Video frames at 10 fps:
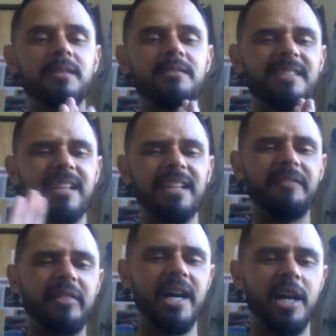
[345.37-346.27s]
just leave
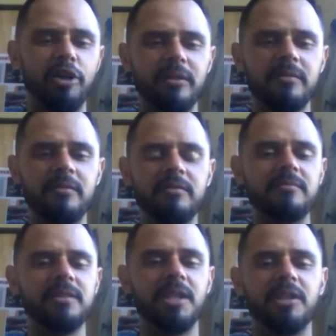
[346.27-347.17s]
thorough.
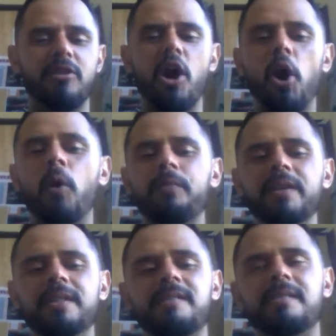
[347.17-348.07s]
All
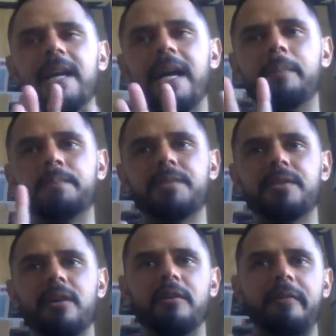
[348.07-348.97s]
these types
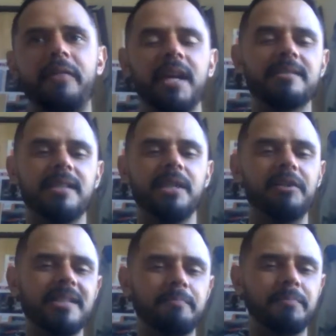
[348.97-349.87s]
of things that you
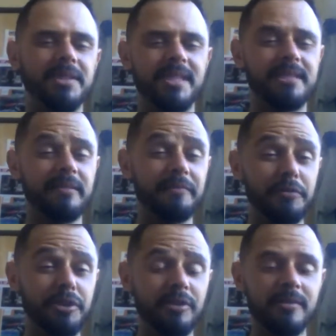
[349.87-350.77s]
can predict the
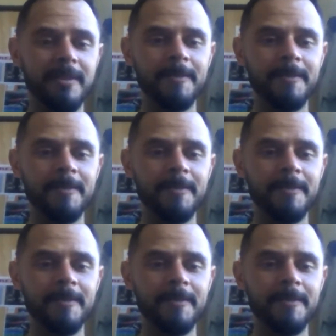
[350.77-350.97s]
future.